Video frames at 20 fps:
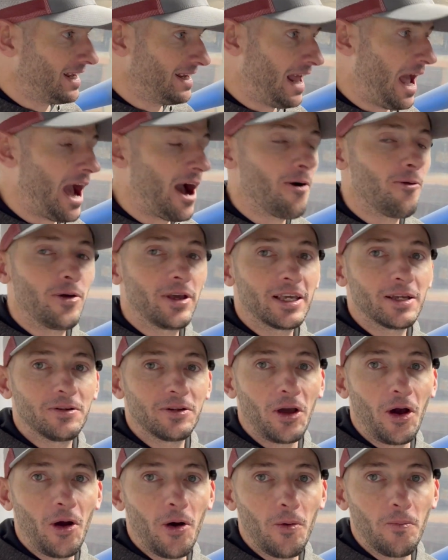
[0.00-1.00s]
now we can
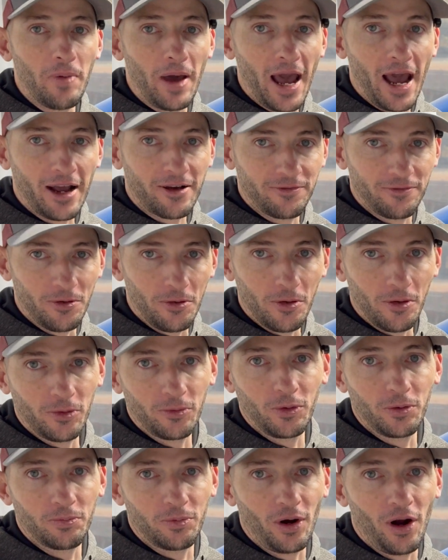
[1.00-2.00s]
go back forward
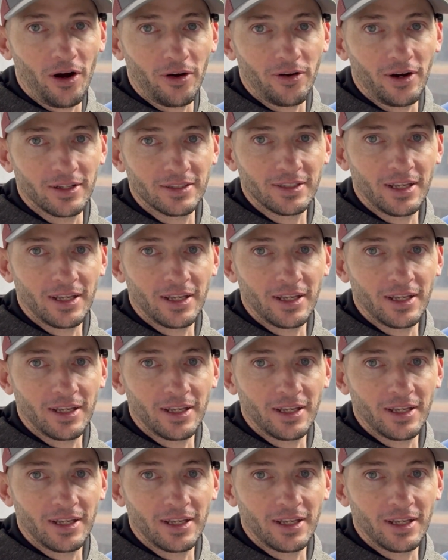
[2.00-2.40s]
with progress